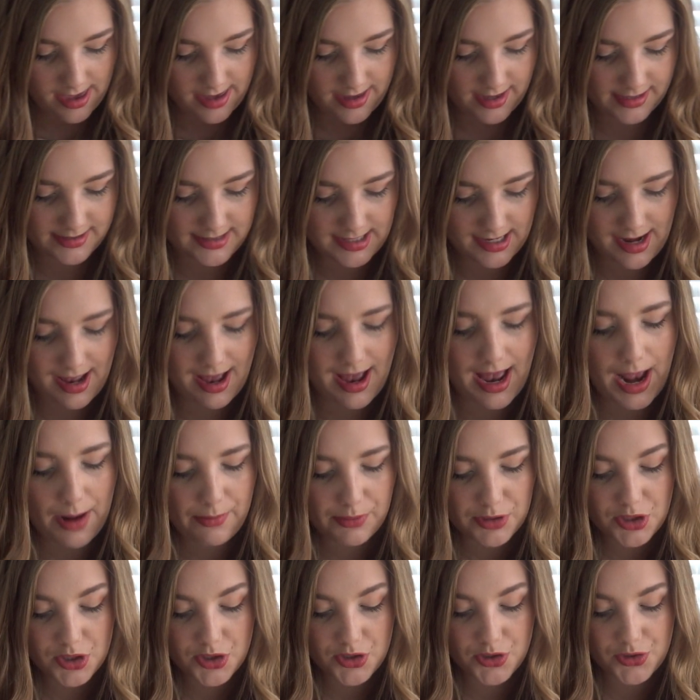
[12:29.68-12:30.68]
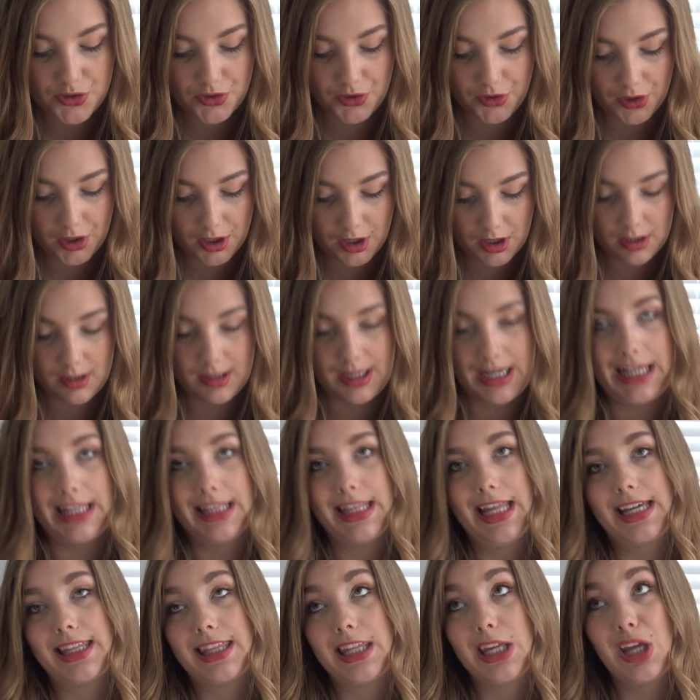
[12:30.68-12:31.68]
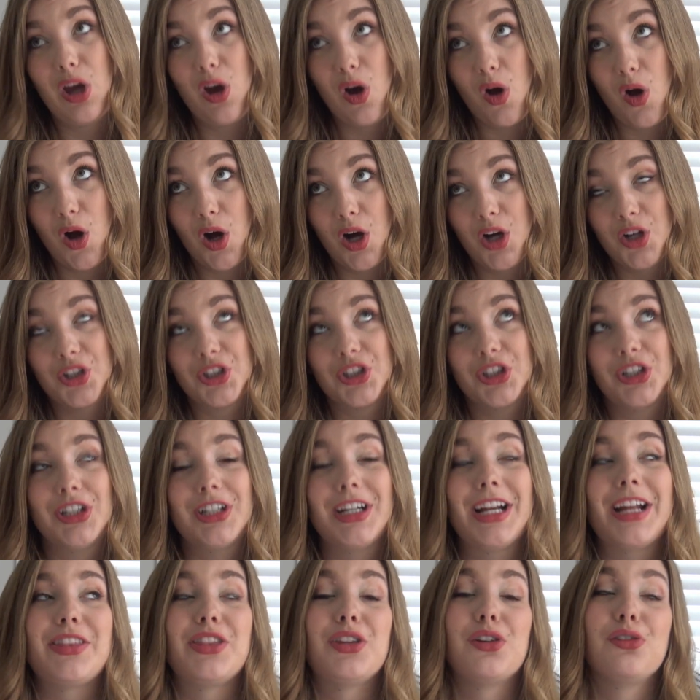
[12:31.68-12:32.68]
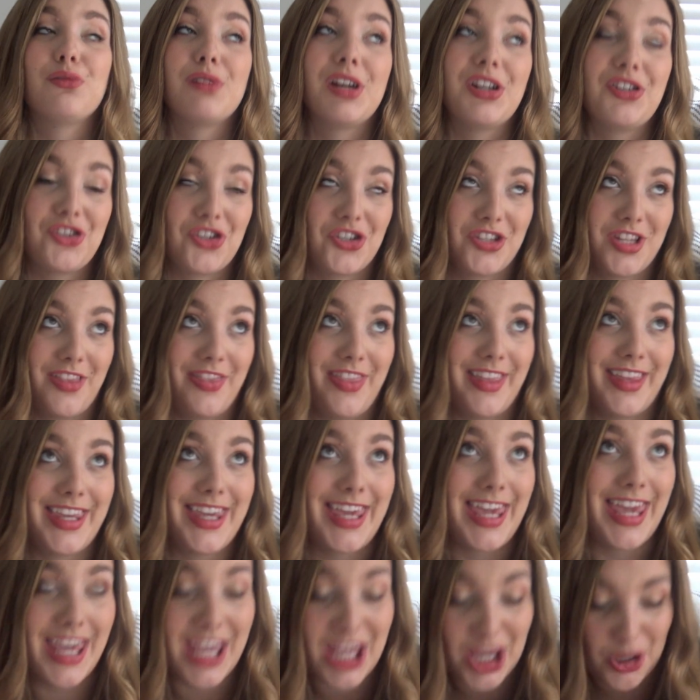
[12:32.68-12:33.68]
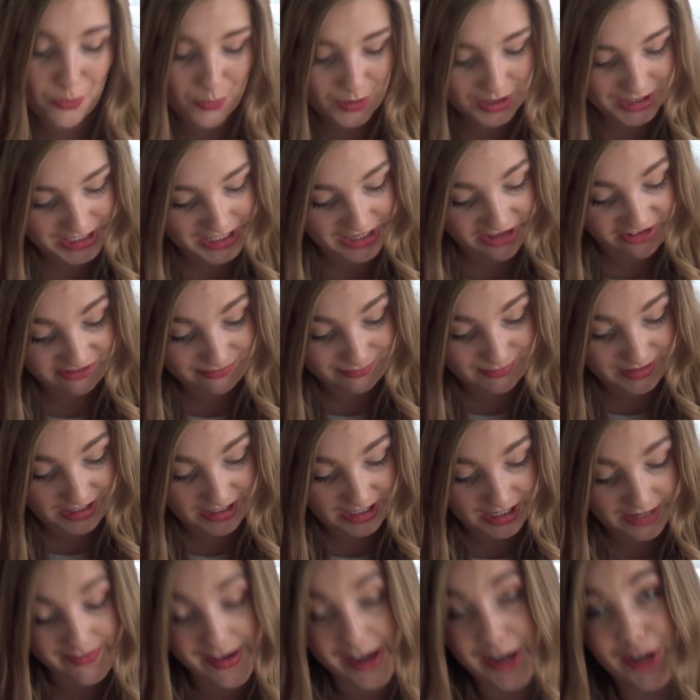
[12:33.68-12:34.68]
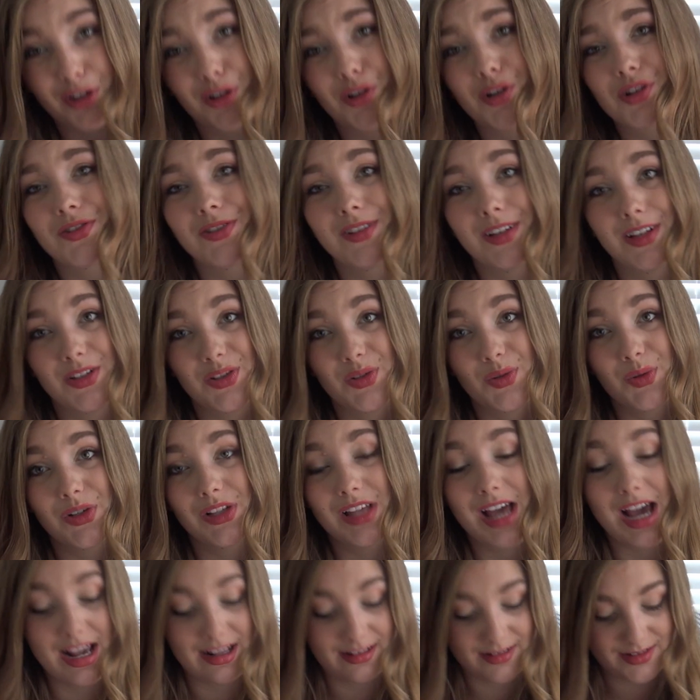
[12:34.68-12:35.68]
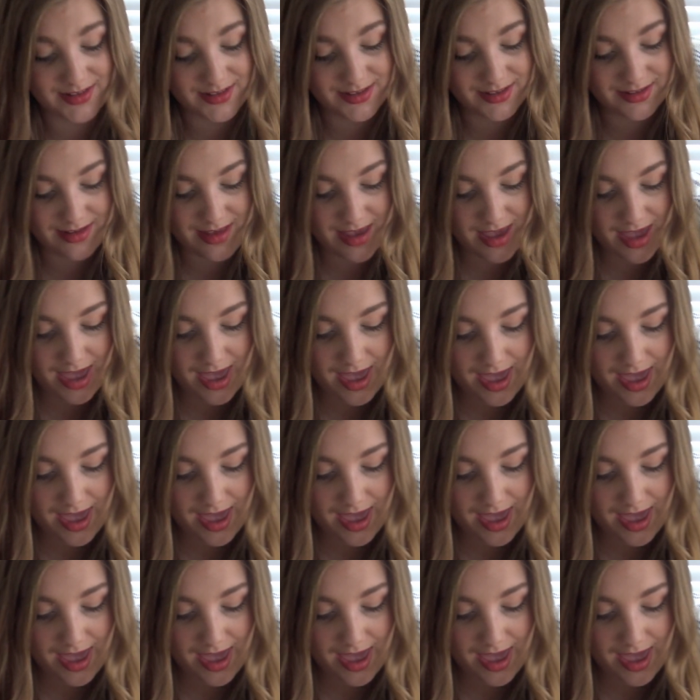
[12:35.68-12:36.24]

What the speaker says: And he said, I would surely like the honor and the riches that the king would give me if I cursed the Israelites.